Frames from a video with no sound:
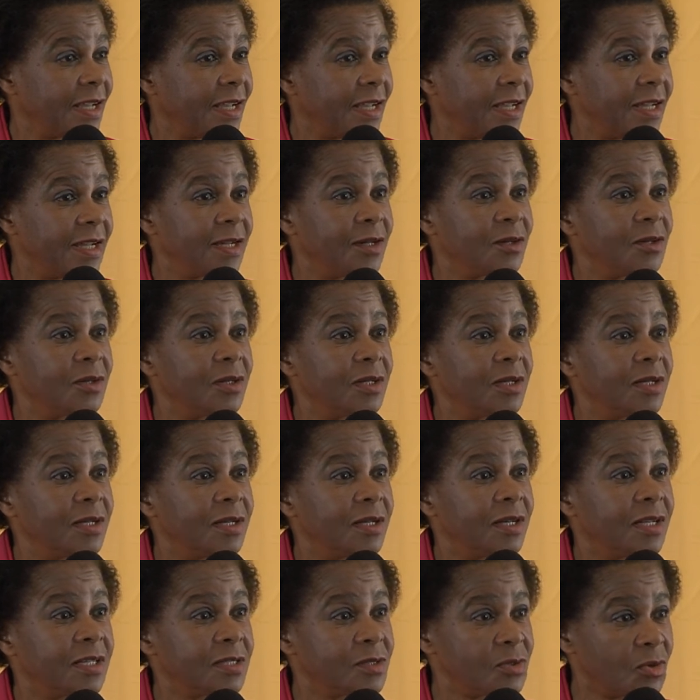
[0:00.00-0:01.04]
And
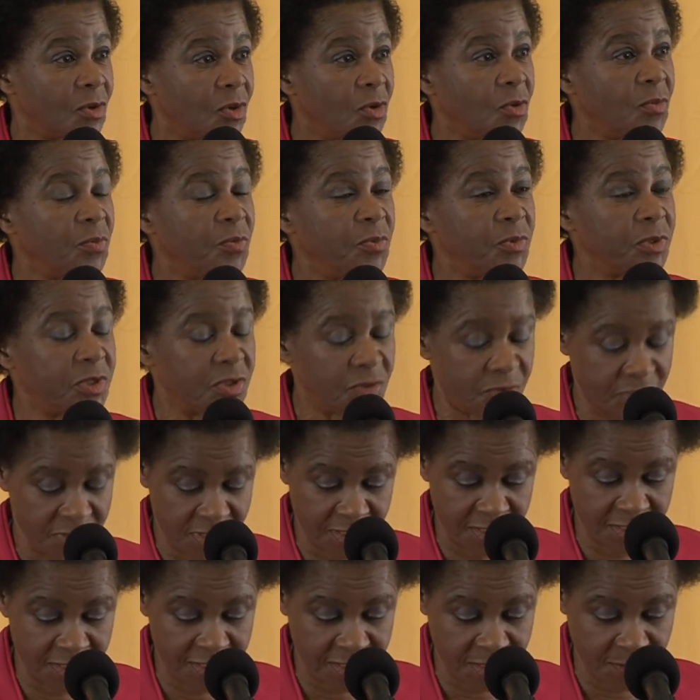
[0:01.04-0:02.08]
let's hope we don't
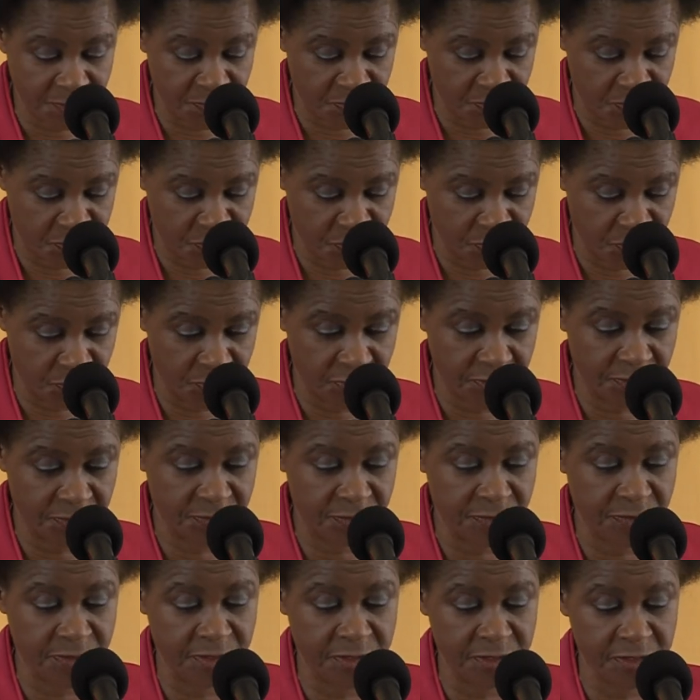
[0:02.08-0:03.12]
end up with
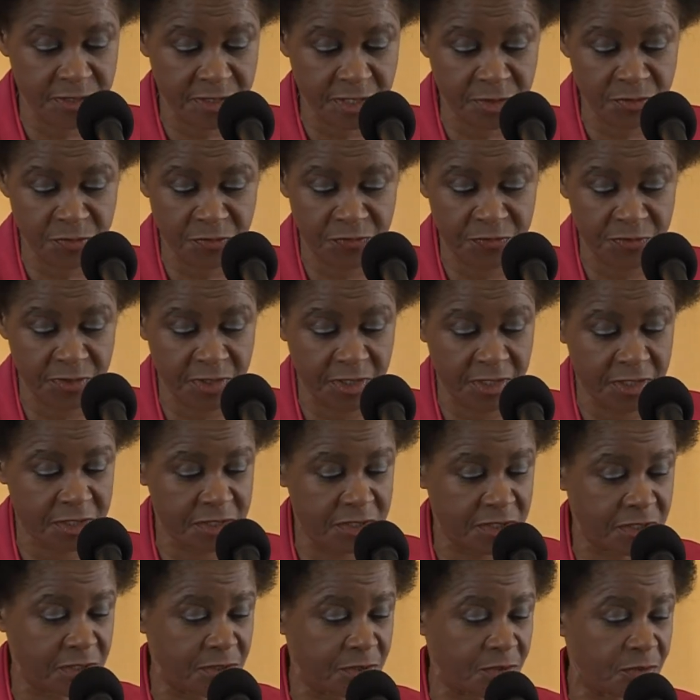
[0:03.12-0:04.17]
the
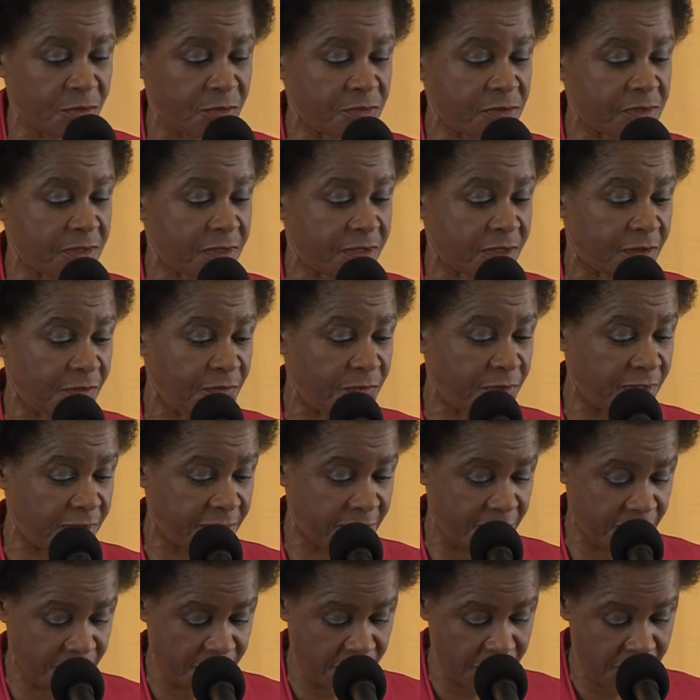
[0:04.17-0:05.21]
zonification of South
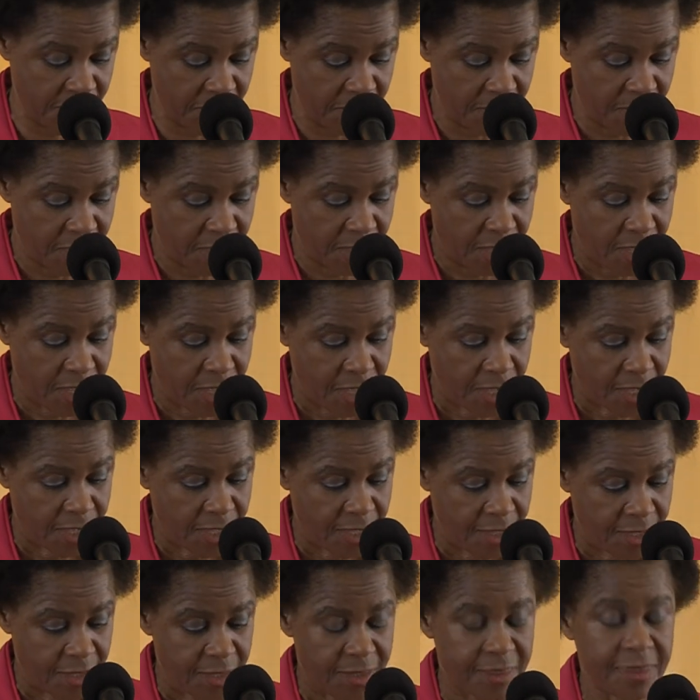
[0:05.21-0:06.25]
Africa,
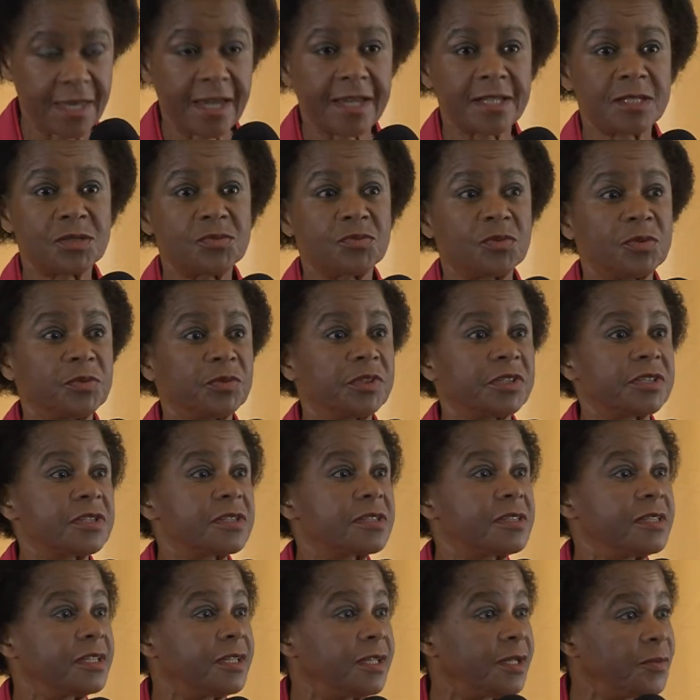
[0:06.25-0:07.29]
that we will
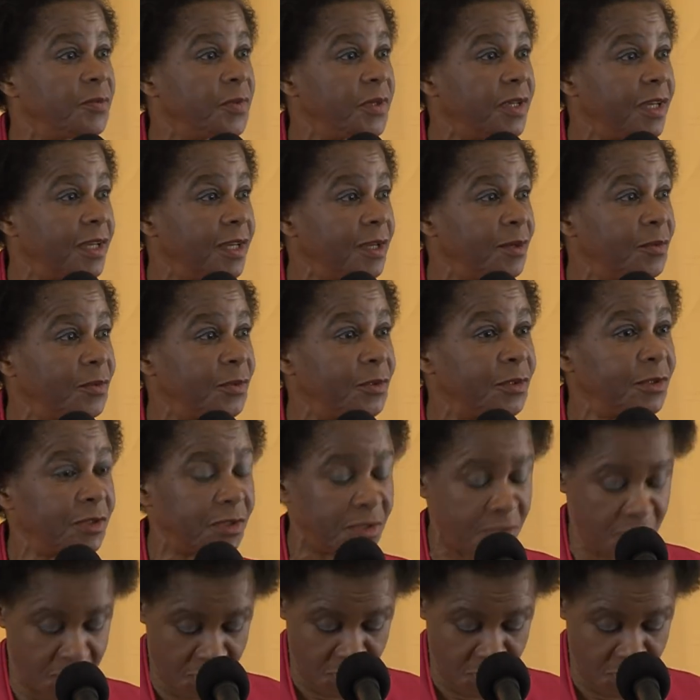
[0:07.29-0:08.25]
still be able